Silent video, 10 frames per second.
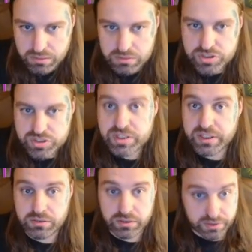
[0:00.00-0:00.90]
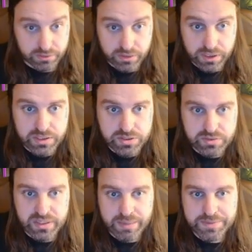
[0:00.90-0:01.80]
Just take a look here, okay? So
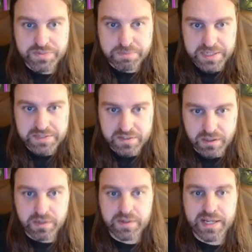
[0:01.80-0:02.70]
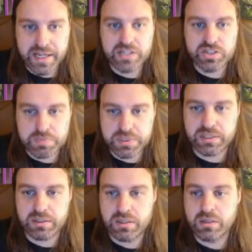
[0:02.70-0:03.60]
damage based on HP.